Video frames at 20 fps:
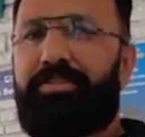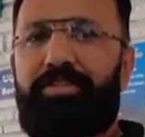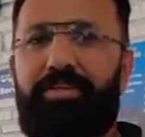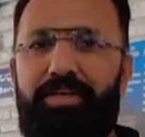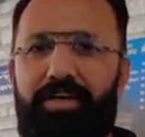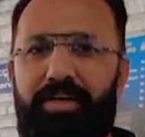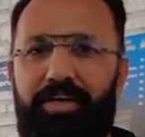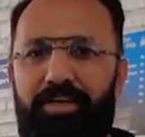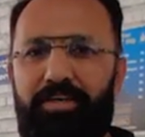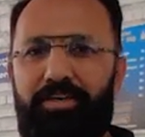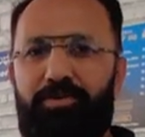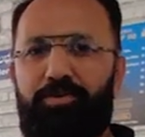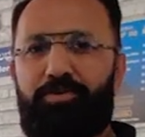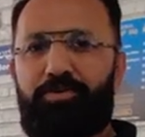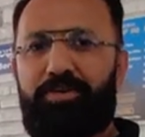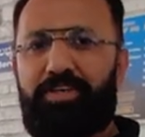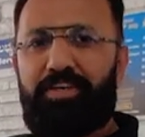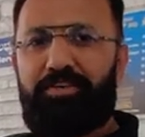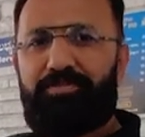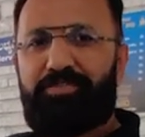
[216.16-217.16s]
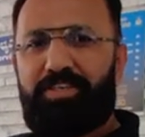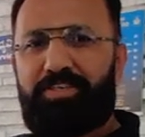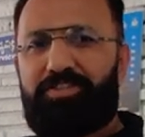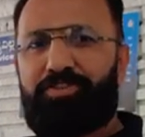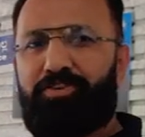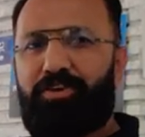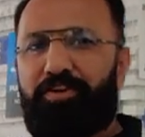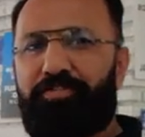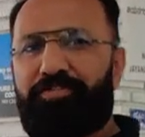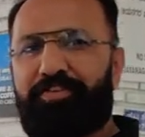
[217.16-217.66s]
is the guy who gives
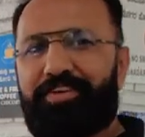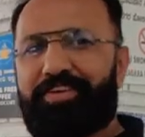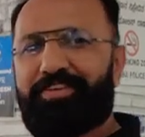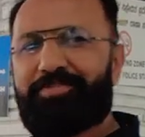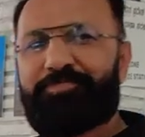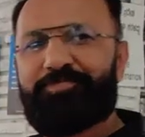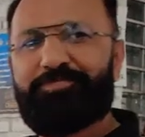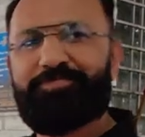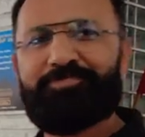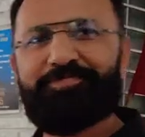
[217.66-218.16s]
us coffee.